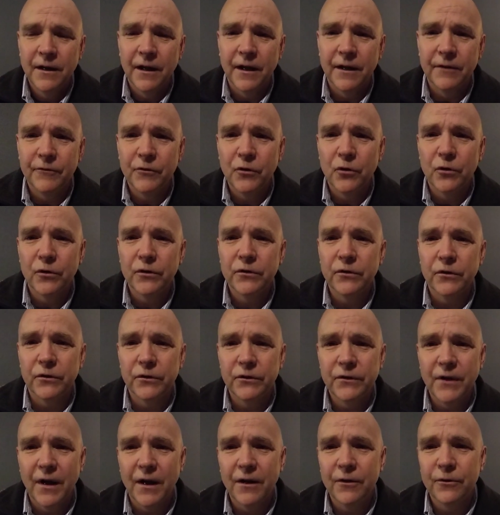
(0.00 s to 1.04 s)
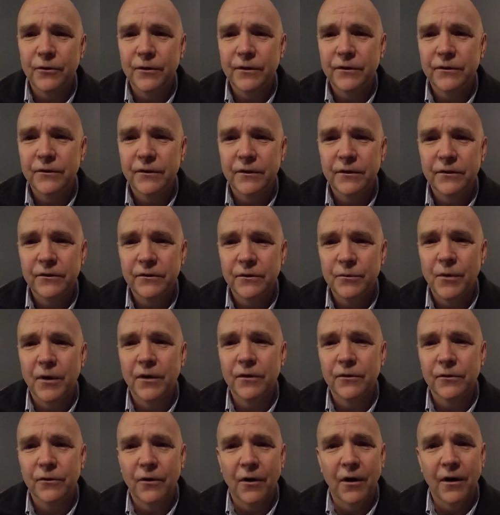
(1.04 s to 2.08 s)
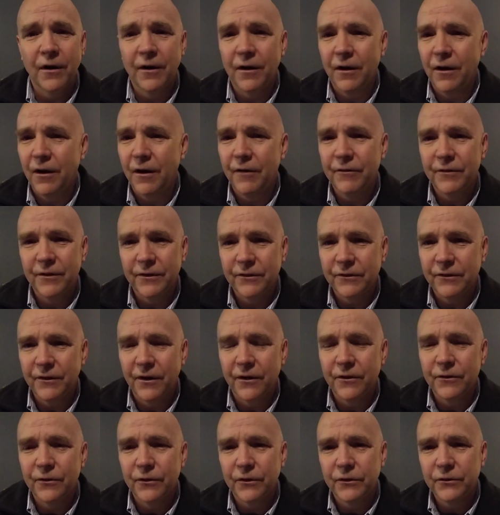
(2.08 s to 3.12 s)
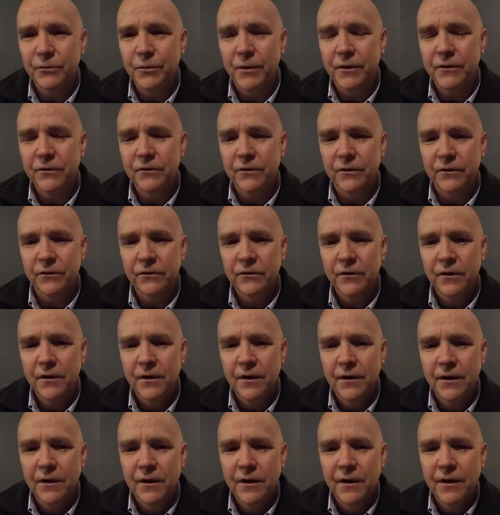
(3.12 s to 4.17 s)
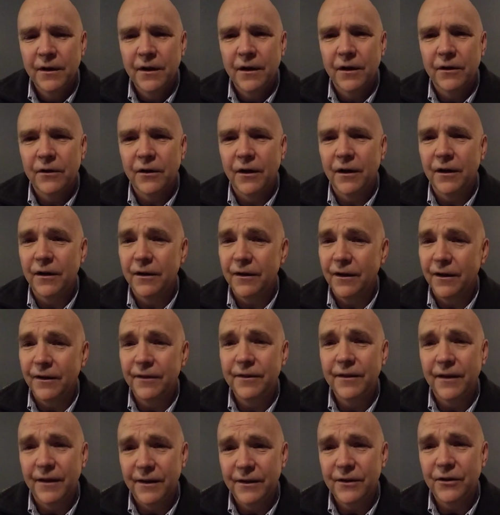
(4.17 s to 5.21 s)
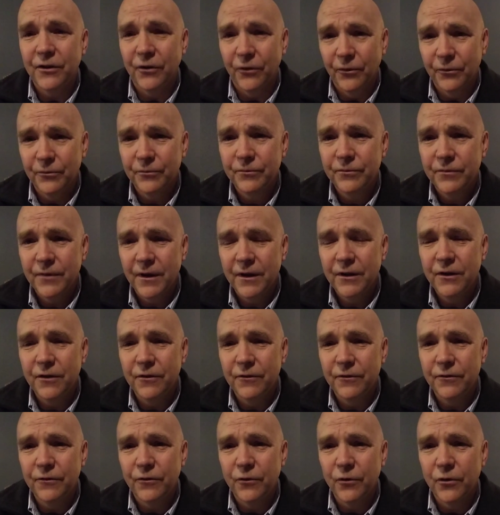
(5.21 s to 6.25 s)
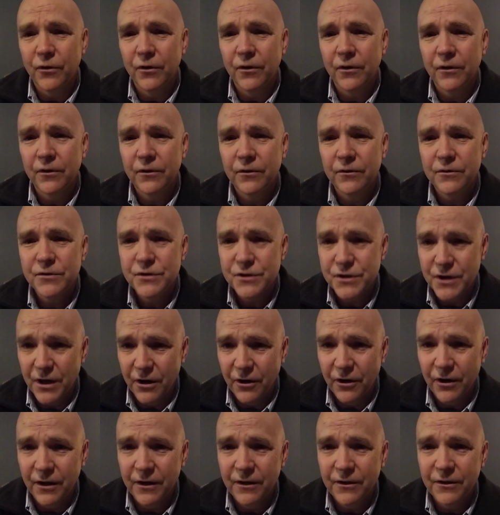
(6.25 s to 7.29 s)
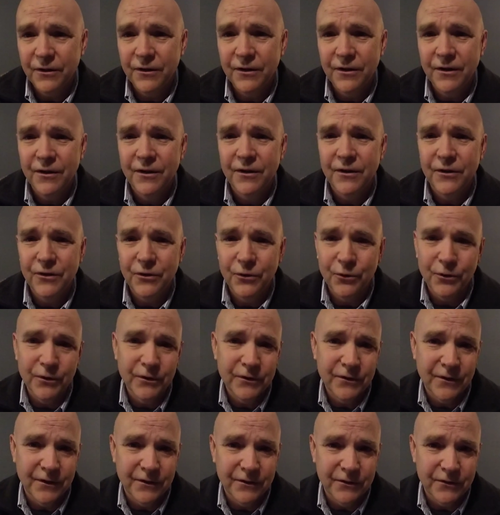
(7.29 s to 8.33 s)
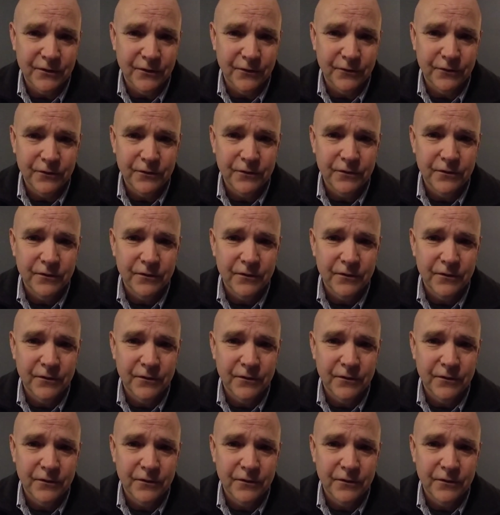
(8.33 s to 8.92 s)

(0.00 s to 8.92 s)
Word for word: and of course our salaries and some other obviously other expenses. I, I thank you. Thank you for sharing your sense of